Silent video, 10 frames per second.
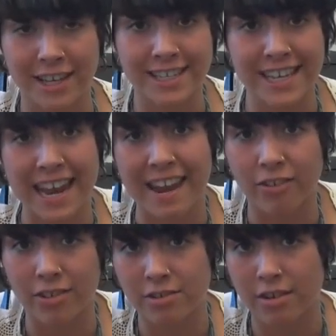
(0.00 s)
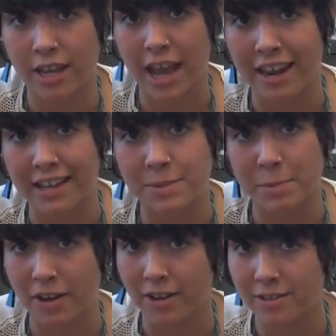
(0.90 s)
at year 10, everyone's already had
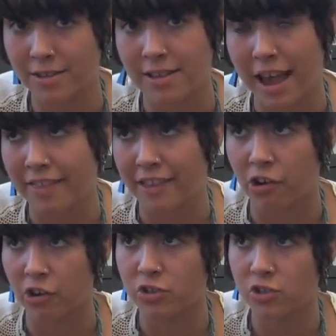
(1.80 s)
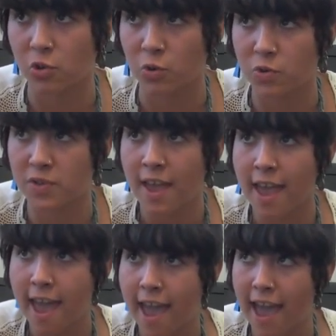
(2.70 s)
experiences at their own schools
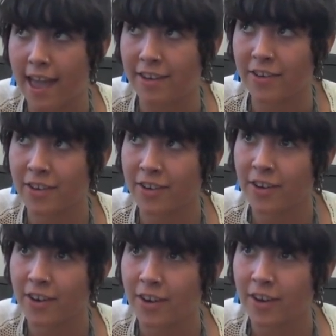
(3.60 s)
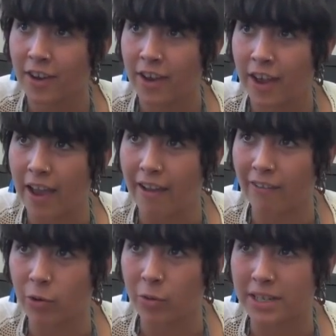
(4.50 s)
and
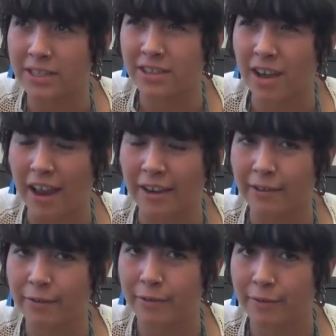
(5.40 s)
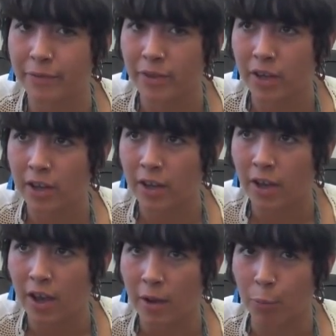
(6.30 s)
everyone kind of
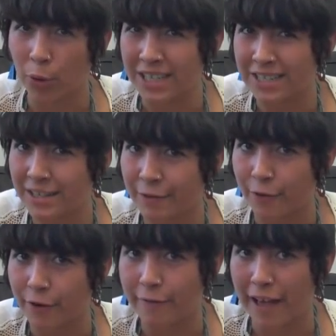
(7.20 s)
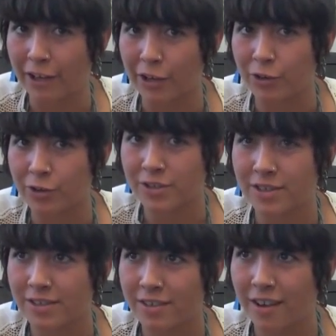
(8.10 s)
brings different
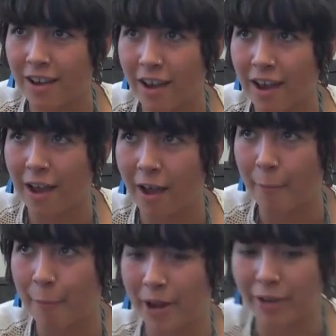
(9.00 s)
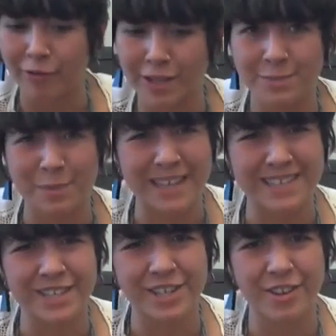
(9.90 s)
values but respects
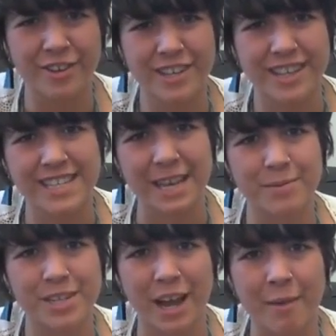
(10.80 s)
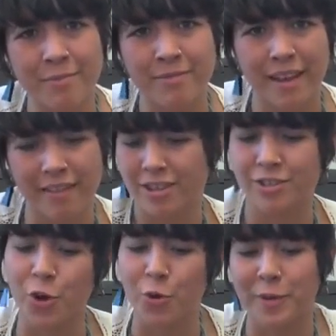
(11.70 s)
each other at the same time.
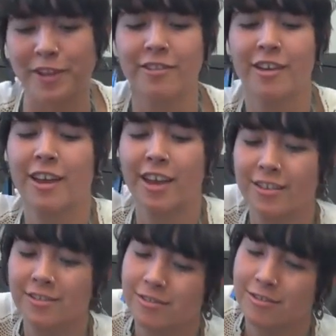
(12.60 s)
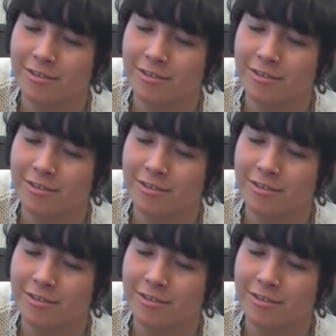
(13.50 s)
Everyone's open, I guess.